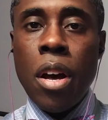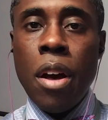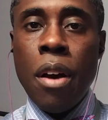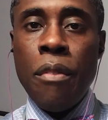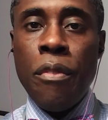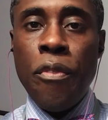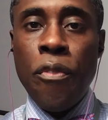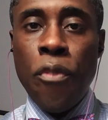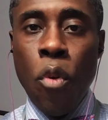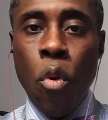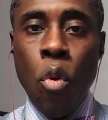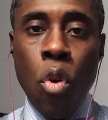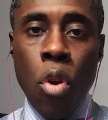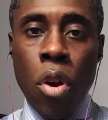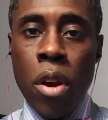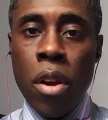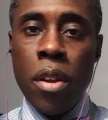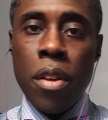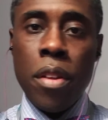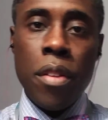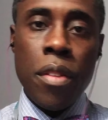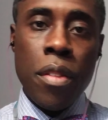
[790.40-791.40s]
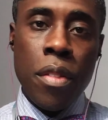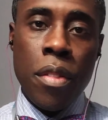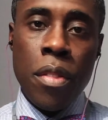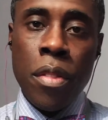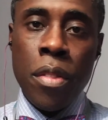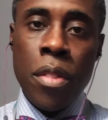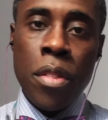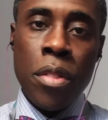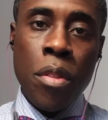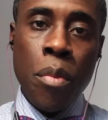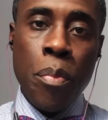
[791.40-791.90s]
for
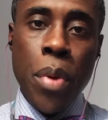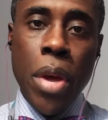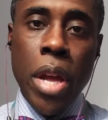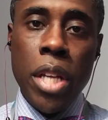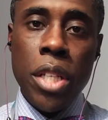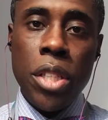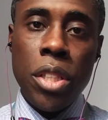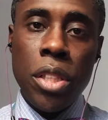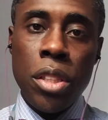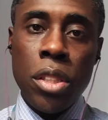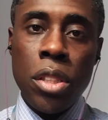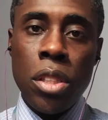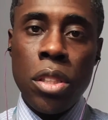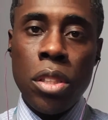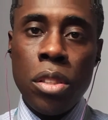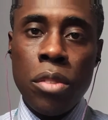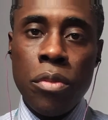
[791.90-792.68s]
the patients,